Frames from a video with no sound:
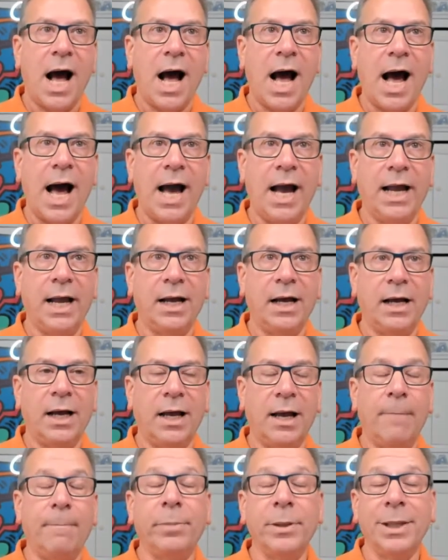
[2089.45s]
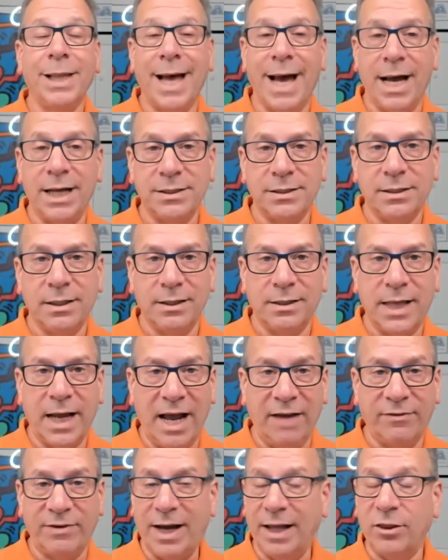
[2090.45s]
I am blessed that
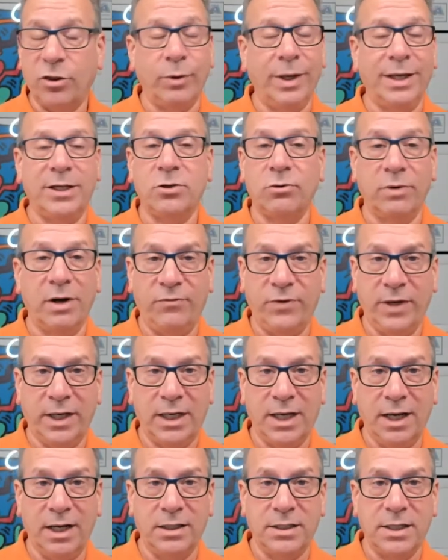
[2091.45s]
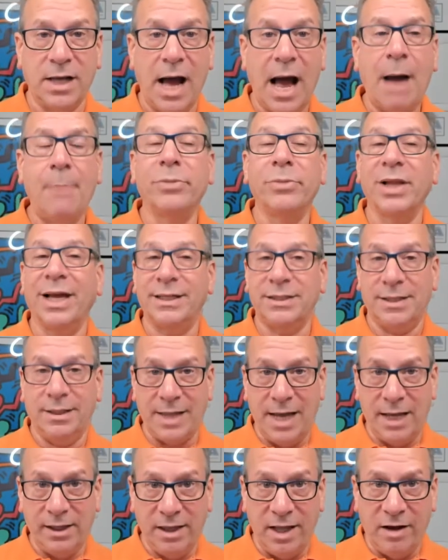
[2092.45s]
I've got 3 terrific kids. I'm blessed that
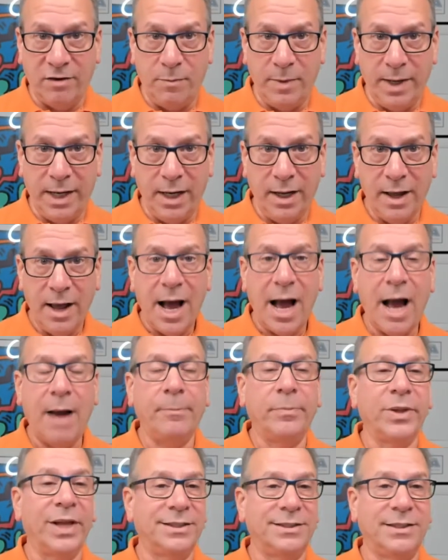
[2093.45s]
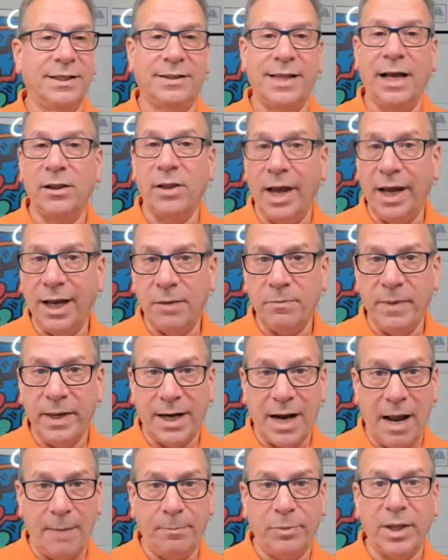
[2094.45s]
they love me. I'm blessed that they like me. And
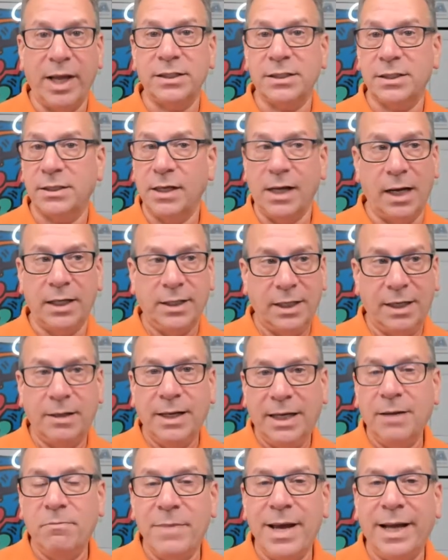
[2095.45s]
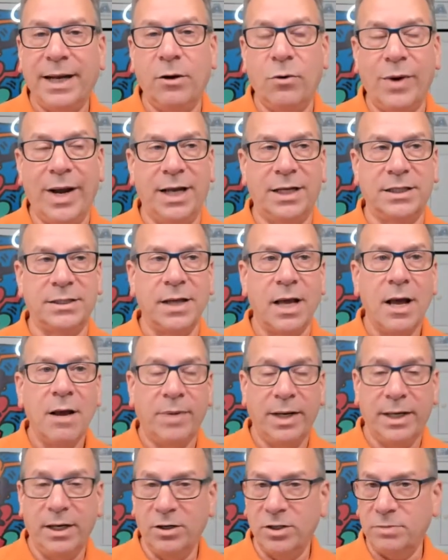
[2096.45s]
I'm blessed in many ways.
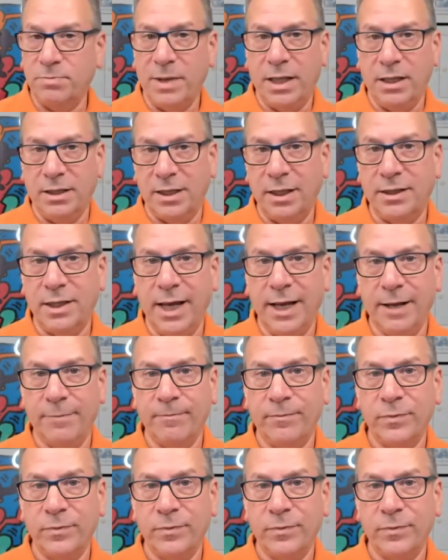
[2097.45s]
But here's the thing.